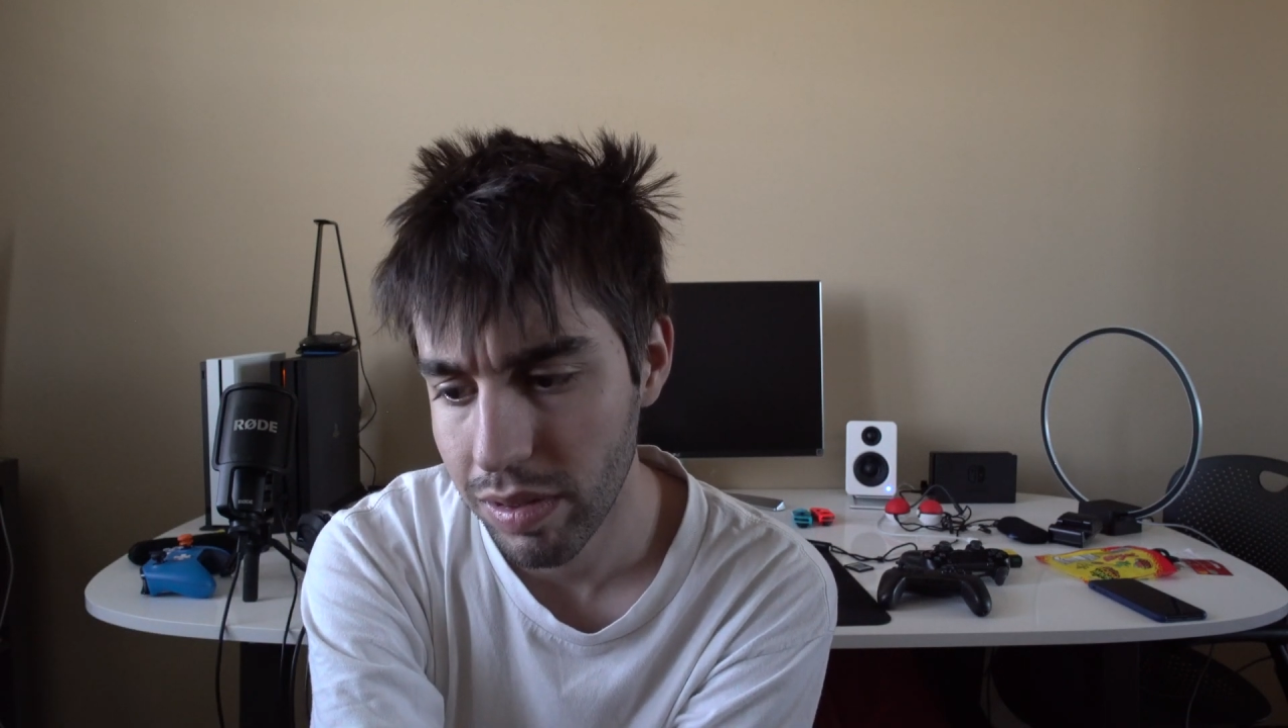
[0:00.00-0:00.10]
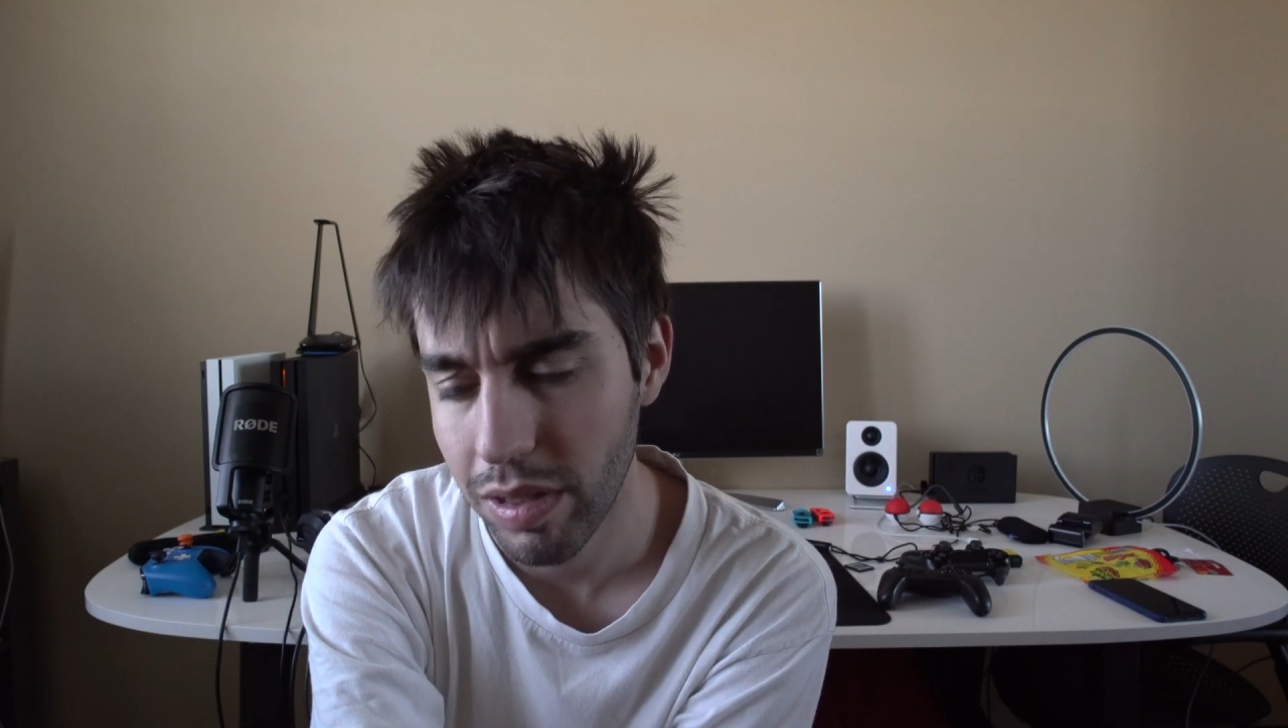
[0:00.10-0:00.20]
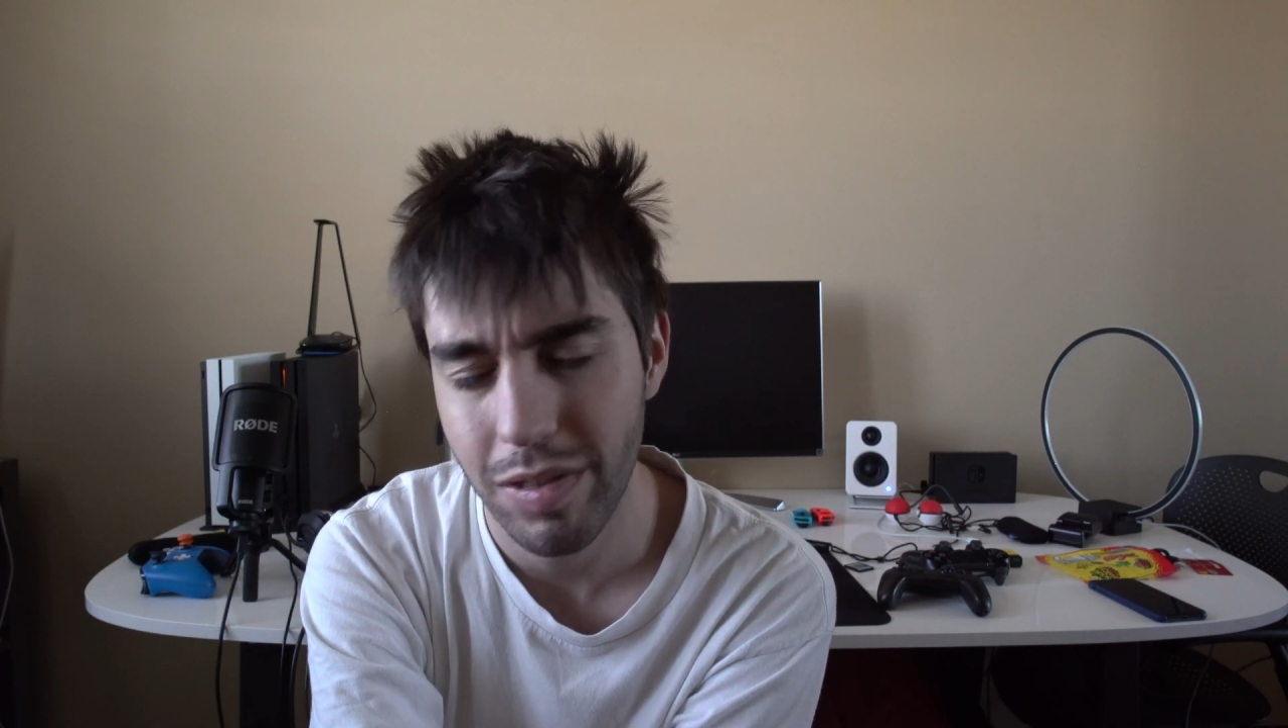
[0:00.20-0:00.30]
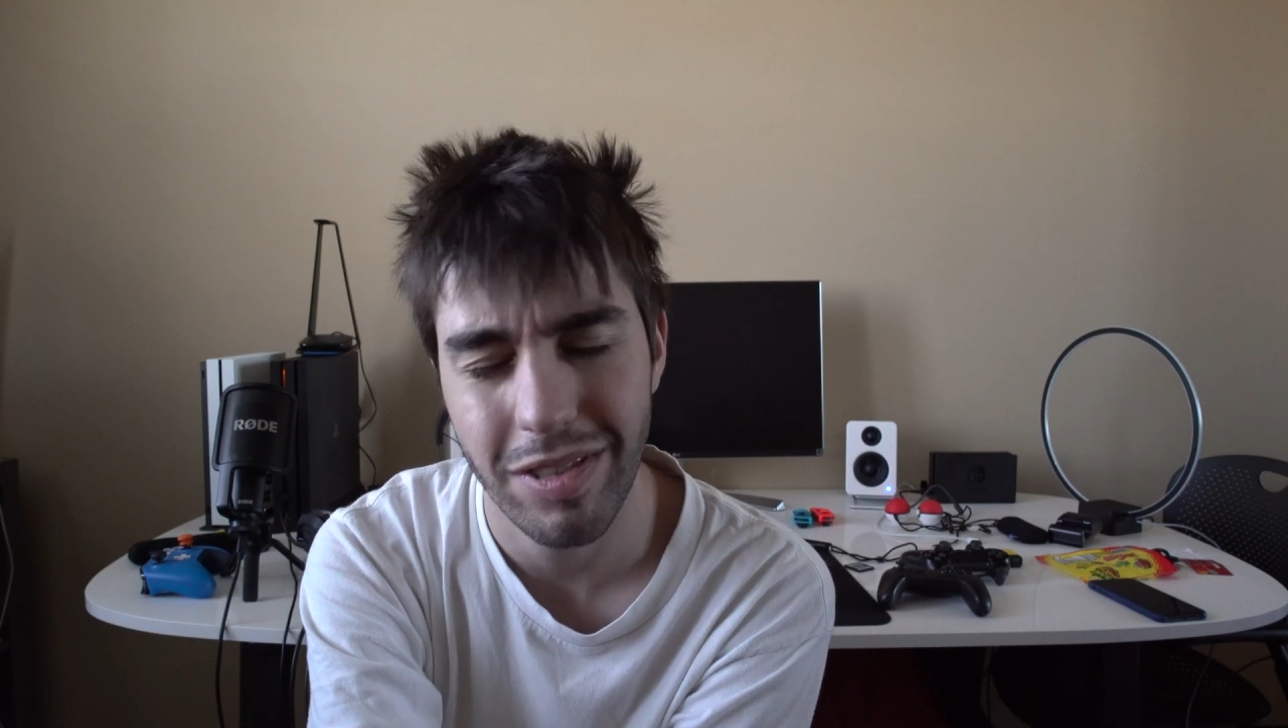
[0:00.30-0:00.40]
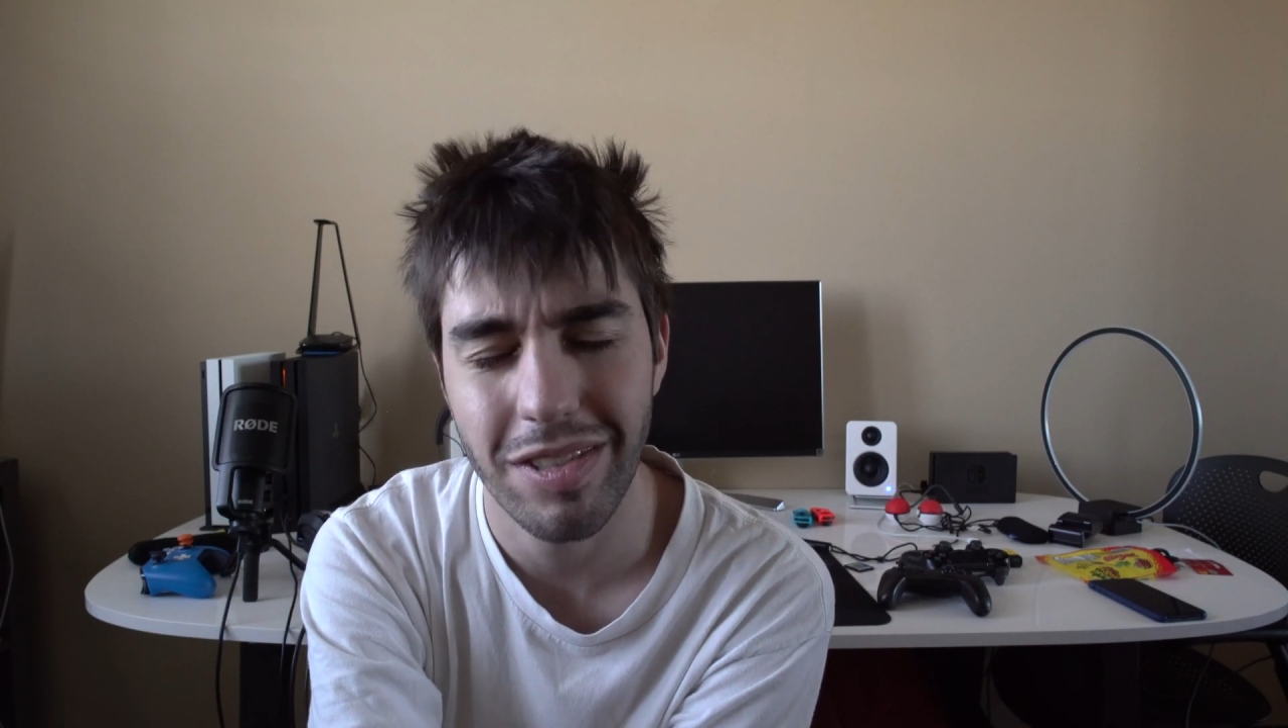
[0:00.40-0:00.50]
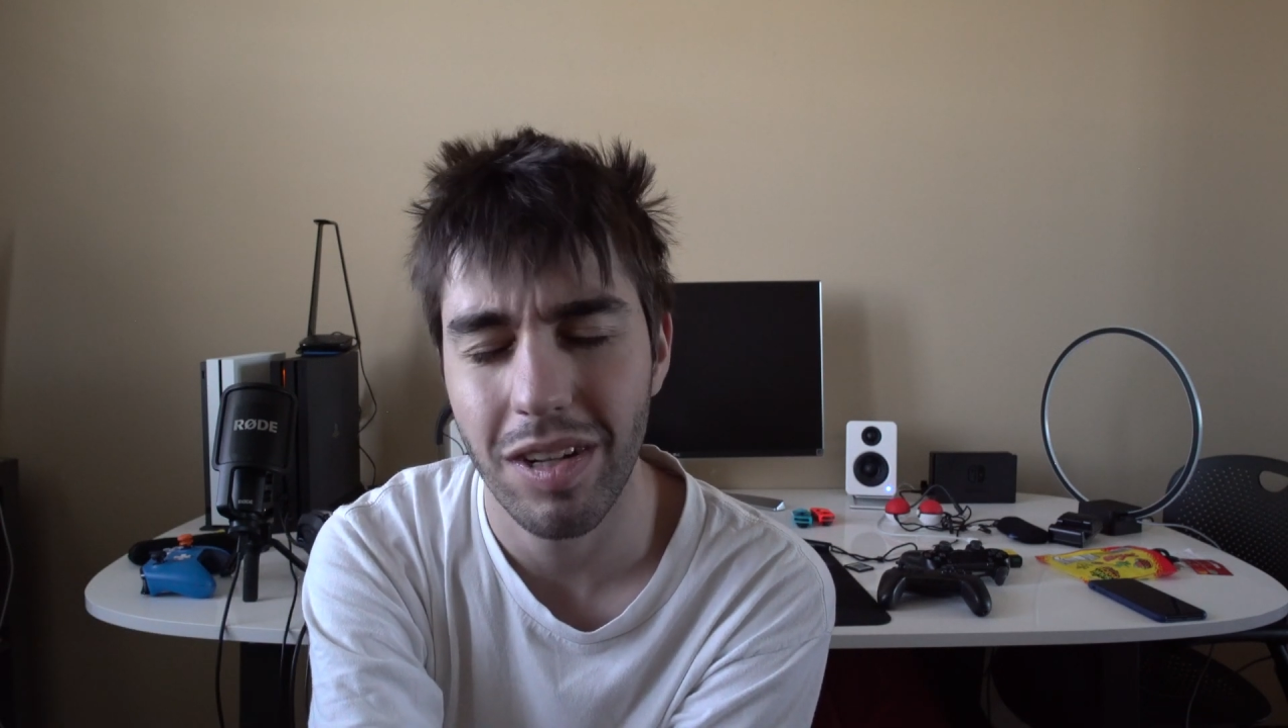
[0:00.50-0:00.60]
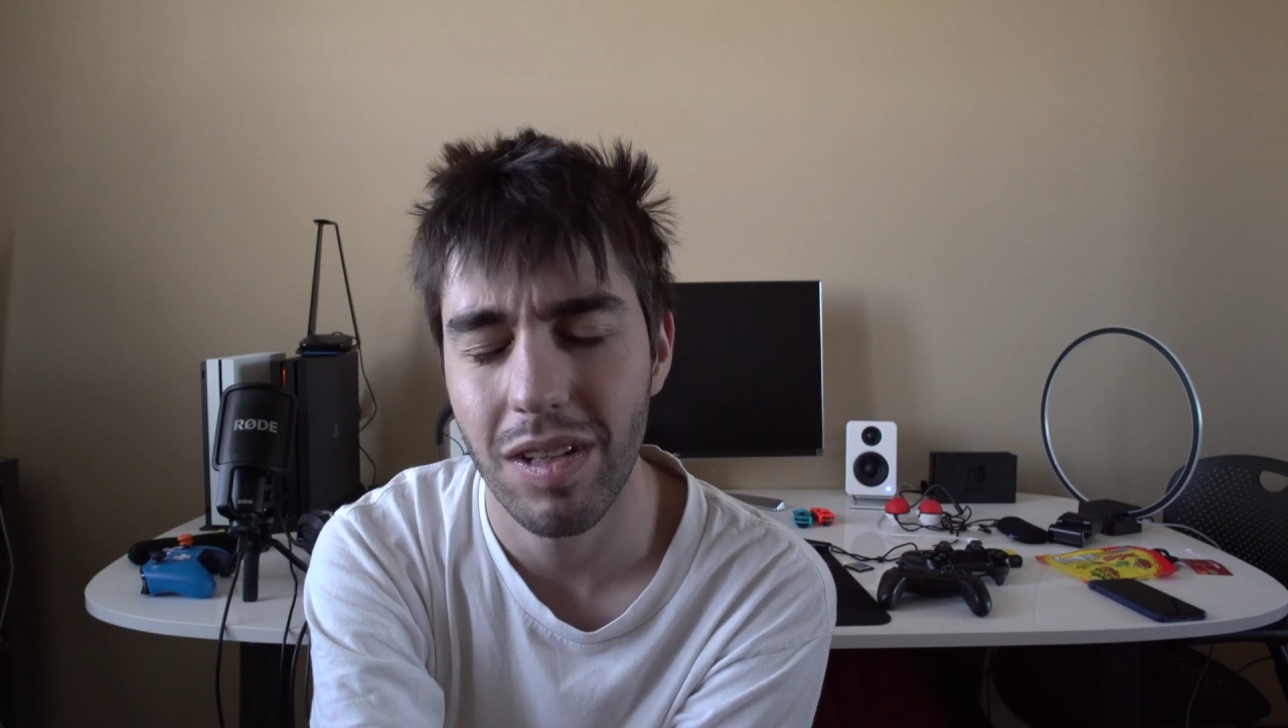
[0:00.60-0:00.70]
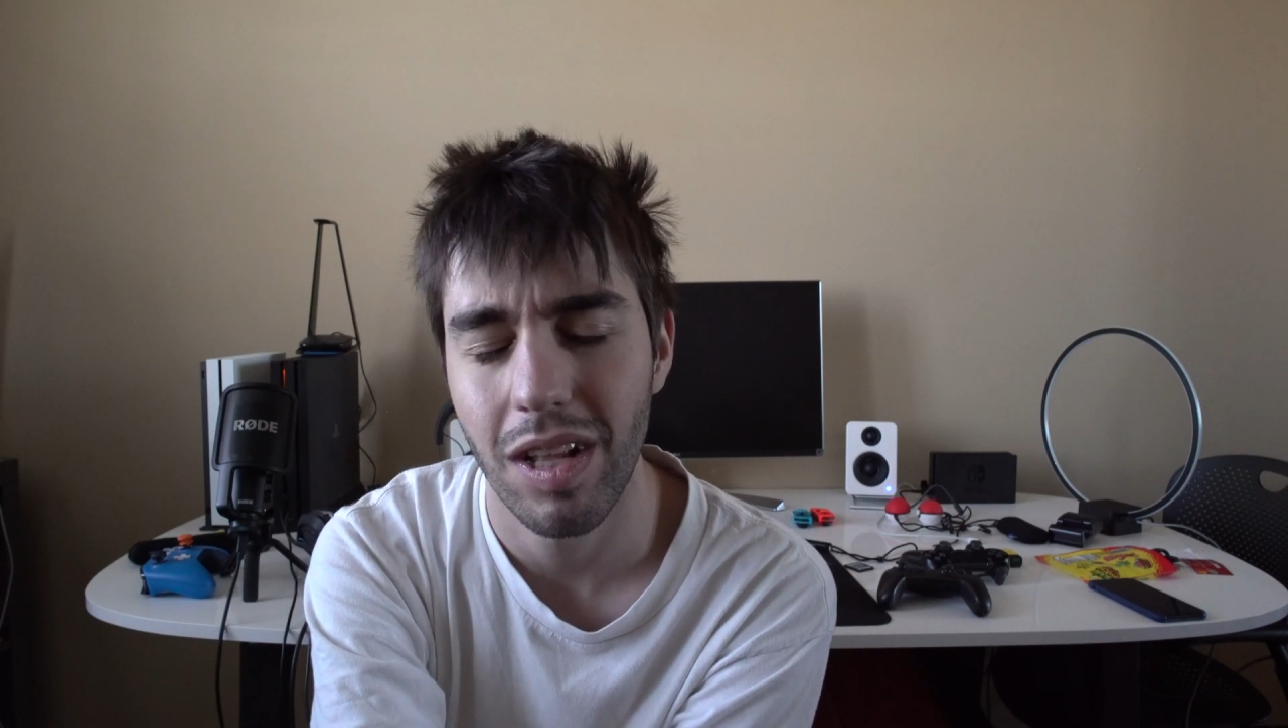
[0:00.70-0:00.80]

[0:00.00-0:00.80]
No, it's just called